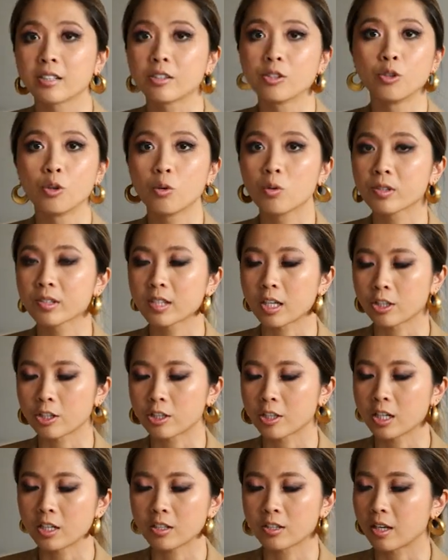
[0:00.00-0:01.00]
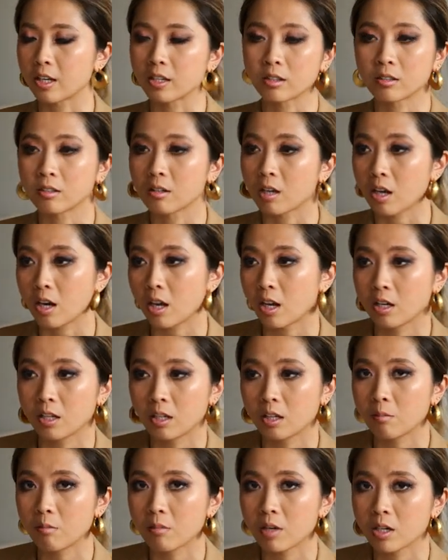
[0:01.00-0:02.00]
There's no such things as
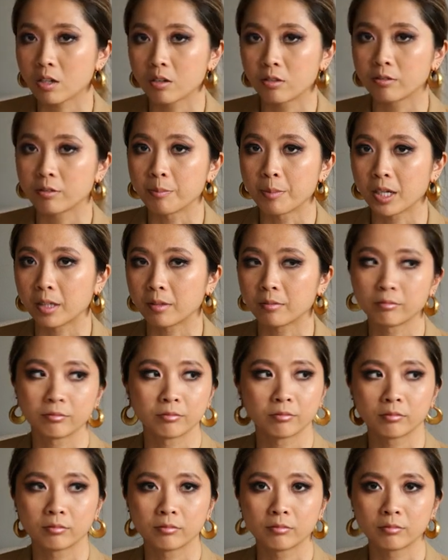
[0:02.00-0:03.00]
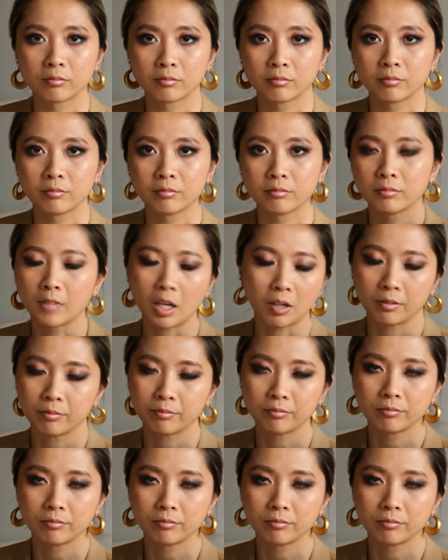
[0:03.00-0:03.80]
in the middle for me. No.